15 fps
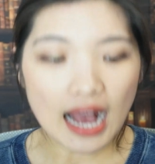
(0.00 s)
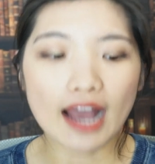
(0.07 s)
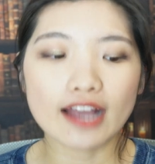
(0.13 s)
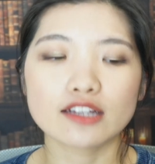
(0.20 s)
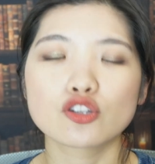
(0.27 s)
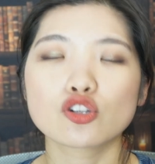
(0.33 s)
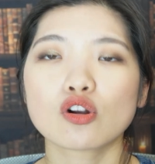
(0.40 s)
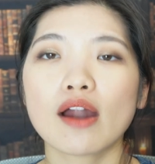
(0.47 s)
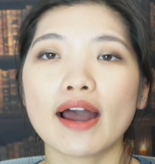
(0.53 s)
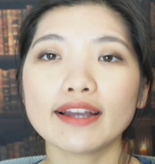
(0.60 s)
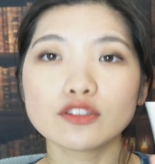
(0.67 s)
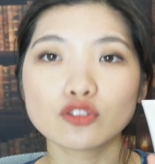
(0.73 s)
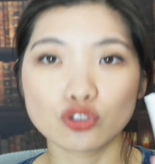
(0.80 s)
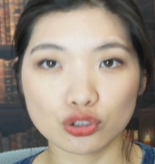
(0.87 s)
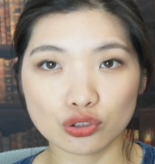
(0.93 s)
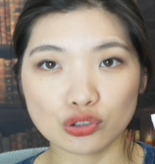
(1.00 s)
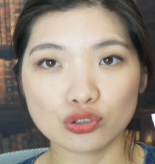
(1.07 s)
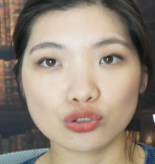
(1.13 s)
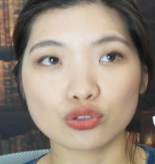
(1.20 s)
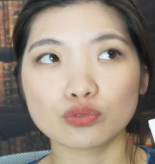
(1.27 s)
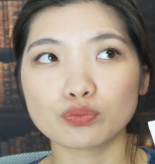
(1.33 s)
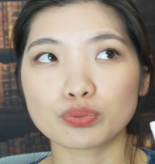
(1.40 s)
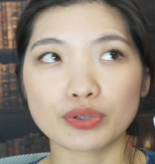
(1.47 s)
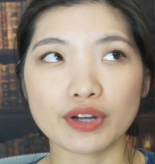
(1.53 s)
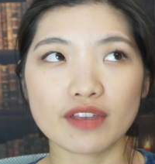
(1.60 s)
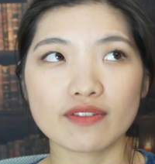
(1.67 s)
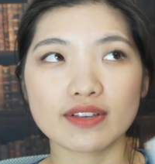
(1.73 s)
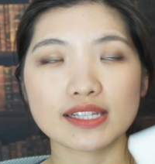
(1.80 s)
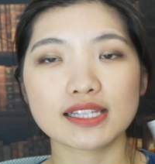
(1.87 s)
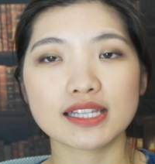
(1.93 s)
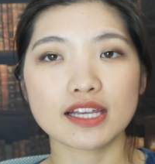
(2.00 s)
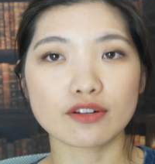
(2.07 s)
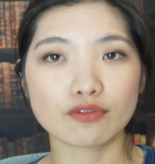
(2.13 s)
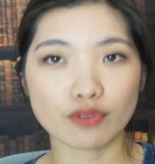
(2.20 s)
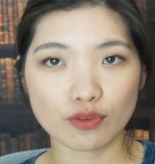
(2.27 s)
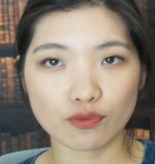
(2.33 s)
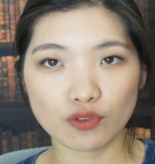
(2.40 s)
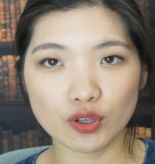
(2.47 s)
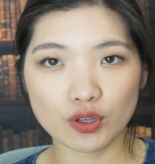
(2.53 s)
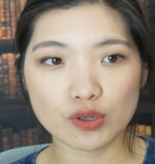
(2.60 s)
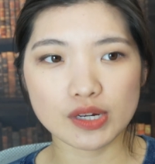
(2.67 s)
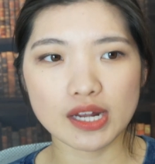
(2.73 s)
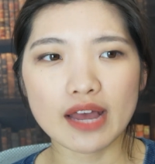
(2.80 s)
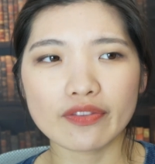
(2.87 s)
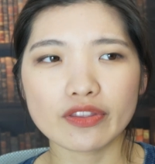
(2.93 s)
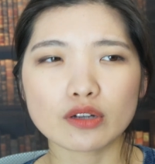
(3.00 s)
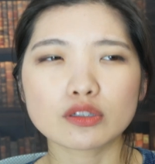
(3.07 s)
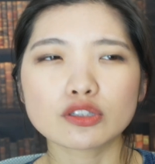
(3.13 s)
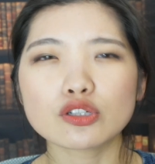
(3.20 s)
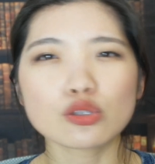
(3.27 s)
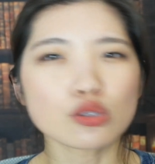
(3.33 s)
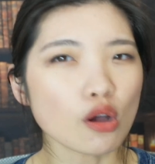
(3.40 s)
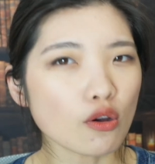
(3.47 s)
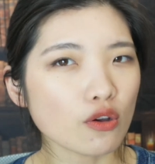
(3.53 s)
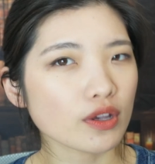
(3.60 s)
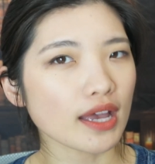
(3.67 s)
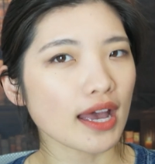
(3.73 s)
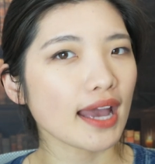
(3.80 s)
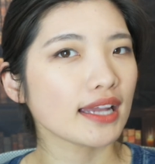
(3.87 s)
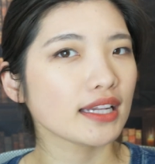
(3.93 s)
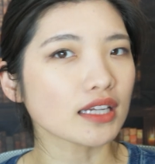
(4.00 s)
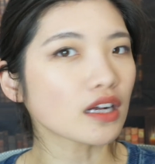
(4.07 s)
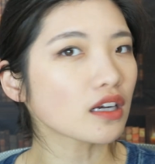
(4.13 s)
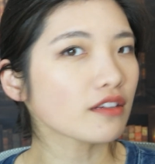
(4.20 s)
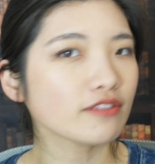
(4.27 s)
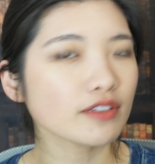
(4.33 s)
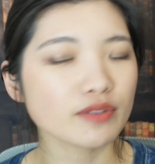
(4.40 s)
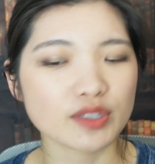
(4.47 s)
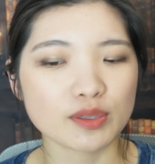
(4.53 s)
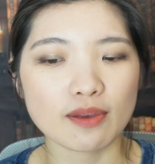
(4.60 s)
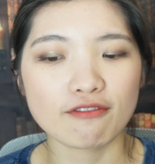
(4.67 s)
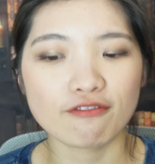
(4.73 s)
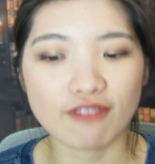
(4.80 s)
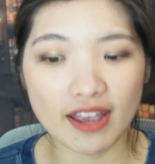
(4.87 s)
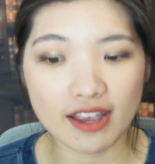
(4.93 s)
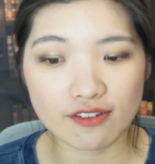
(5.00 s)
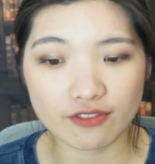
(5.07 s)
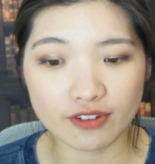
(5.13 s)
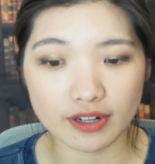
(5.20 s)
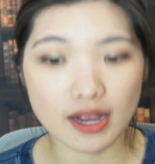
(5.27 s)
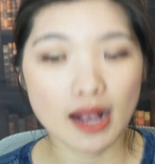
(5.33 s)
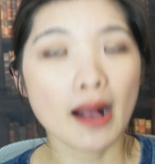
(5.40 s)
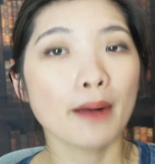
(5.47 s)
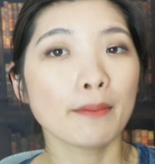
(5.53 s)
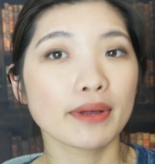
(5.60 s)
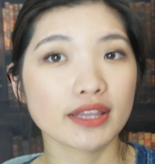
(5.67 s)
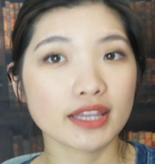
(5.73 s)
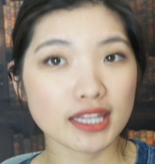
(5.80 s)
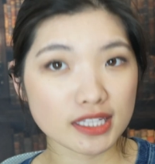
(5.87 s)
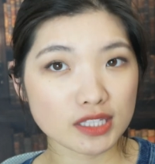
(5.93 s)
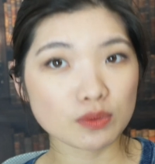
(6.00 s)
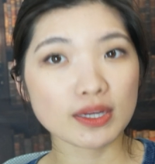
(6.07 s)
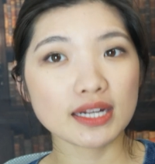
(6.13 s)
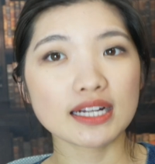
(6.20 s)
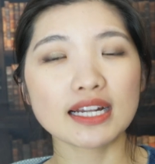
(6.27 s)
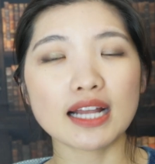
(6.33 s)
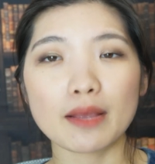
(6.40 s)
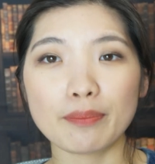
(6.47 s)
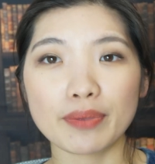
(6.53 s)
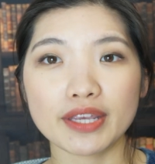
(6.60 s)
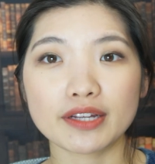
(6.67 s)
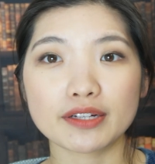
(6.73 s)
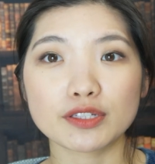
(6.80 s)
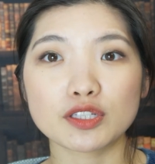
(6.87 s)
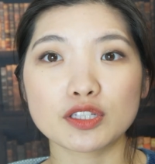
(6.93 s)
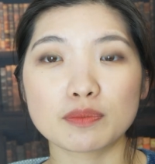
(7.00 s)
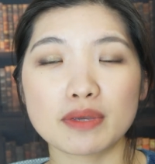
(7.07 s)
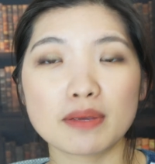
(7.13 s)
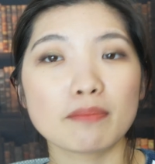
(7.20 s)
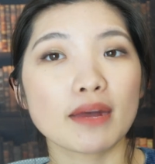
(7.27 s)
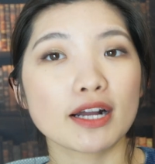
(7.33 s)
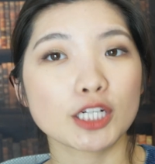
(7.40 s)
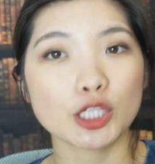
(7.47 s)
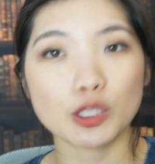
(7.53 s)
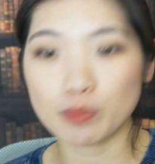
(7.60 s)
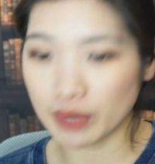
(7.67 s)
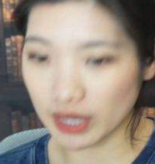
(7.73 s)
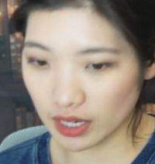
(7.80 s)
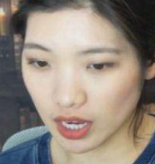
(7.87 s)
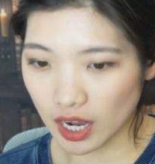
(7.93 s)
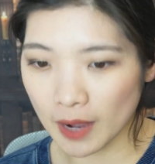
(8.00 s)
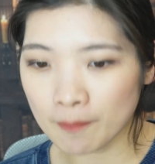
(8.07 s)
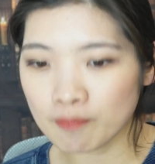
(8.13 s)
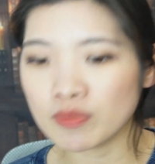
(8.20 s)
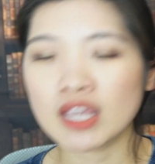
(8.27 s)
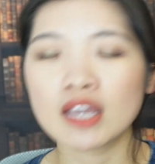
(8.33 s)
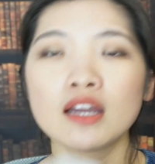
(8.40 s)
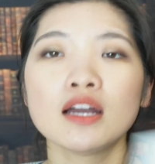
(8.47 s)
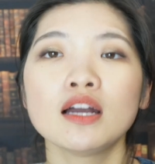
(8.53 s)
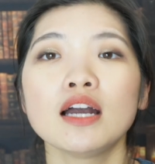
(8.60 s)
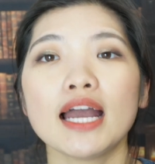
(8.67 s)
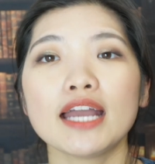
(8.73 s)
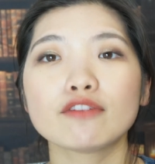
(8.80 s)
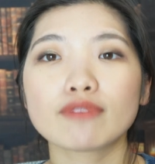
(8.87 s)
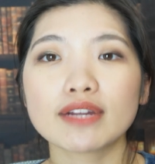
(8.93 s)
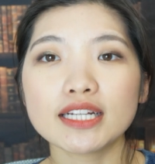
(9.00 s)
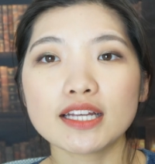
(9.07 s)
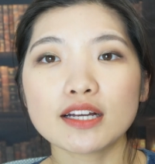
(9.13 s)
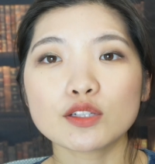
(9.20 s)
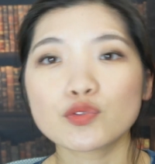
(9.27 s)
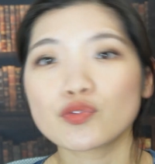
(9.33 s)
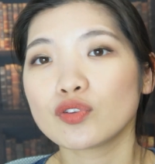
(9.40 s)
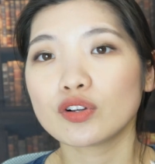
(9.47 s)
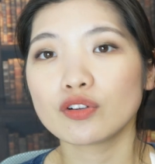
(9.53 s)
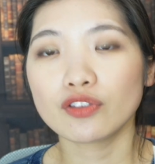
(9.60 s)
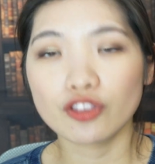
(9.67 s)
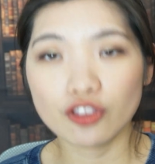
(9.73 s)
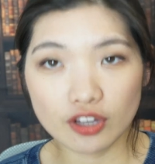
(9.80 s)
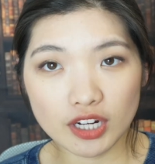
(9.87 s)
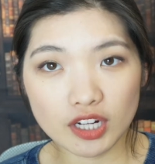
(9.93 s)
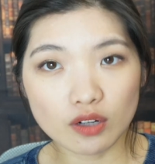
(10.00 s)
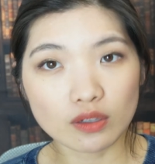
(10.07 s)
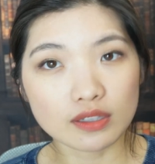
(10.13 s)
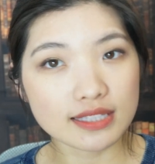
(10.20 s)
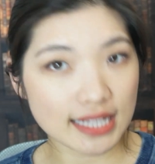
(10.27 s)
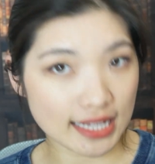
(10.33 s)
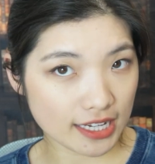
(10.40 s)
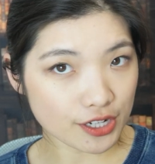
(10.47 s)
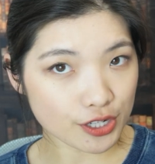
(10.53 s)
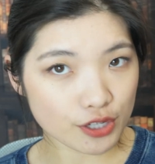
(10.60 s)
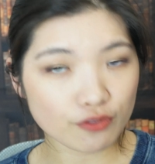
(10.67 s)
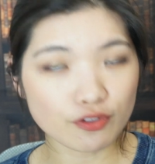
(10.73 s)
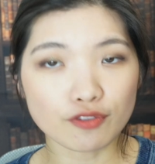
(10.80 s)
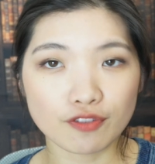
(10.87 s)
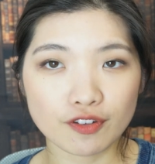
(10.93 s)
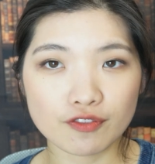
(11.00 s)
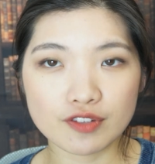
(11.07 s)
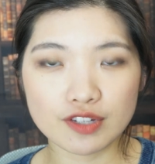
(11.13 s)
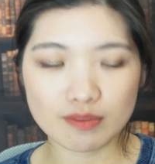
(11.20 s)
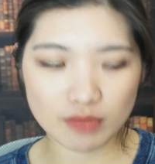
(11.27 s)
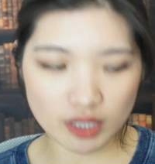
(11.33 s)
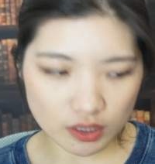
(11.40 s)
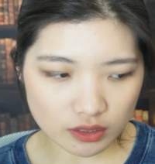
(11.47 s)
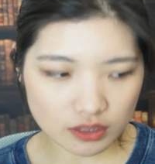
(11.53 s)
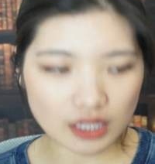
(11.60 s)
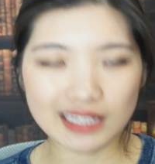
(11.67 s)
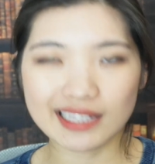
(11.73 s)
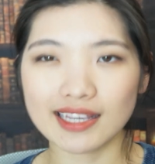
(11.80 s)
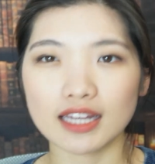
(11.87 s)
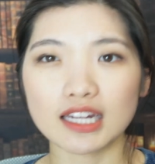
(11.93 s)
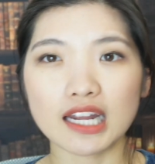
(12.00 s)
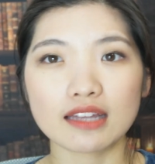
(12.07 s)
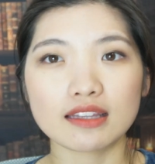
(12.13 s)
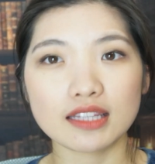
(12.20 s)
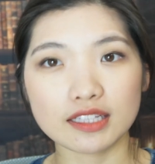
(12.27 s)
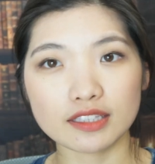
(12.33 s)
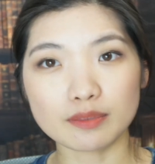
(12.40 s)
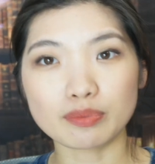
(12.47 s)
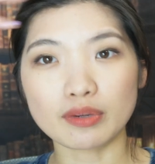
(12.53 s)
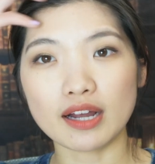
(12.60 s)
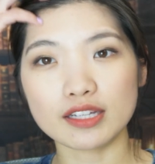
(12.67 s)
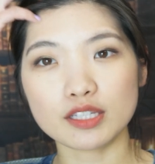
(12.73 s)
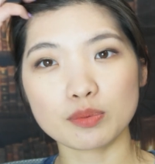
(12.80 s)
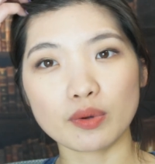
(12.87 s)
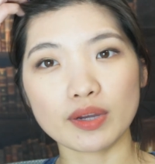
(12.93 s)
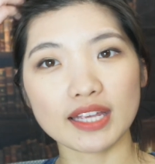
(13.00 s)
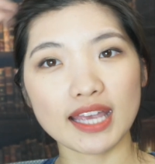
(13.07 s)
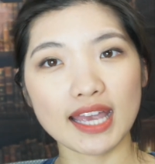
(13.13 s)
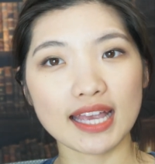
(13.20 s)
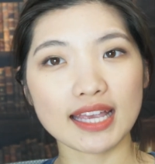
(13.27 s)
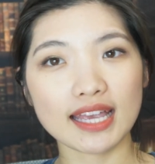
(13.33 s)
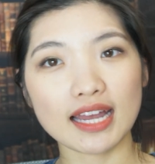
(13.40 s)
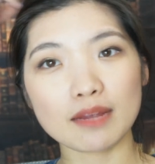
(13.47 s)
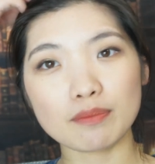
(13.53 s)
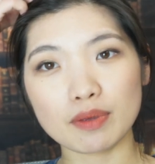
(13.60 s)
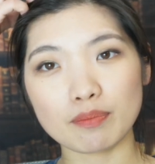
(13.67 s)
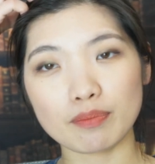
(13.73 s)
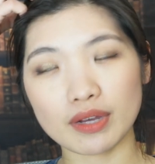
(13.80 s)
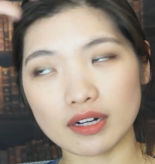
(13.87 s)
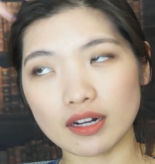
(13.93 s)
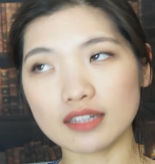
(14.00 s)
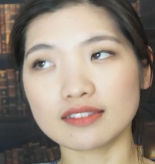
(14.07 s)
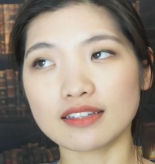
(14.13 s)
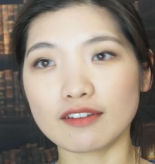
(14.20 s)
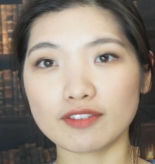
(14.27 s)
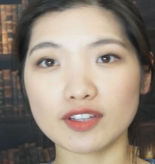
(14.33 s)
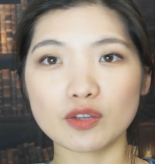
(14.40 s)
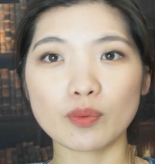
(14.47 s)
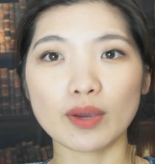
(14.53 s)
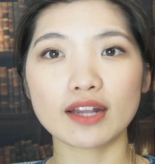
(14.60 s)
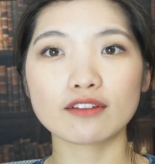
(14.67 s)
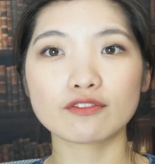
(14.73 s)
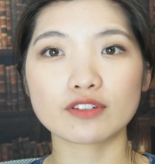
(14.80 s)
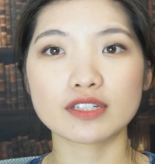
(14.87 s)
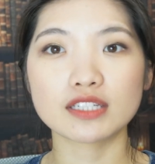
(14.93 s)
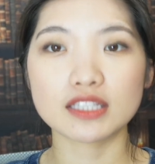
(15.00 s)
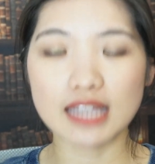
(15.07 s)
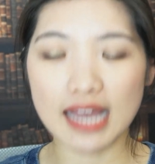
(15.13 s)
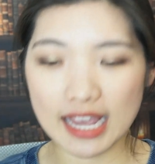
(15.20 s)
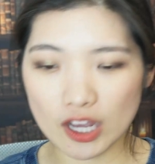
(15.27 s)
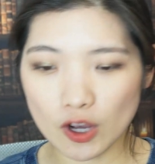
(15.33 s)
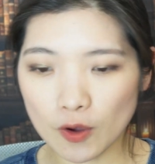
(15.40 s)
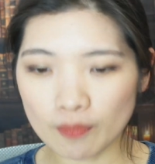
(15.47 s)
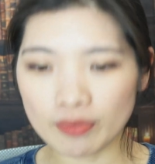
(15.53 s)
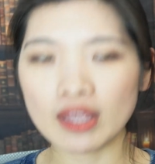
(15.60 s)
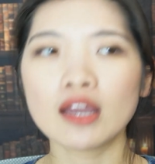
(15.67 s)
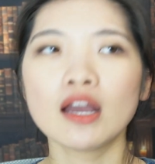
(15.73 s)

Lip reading: I tried 2 previously and reviewed, and they were just okay. None of them was my favorite, but this one appears to be much better. It retails for $30 each for 50 ml. Again, I think the price point can get a bit better. Definitely waited for sale.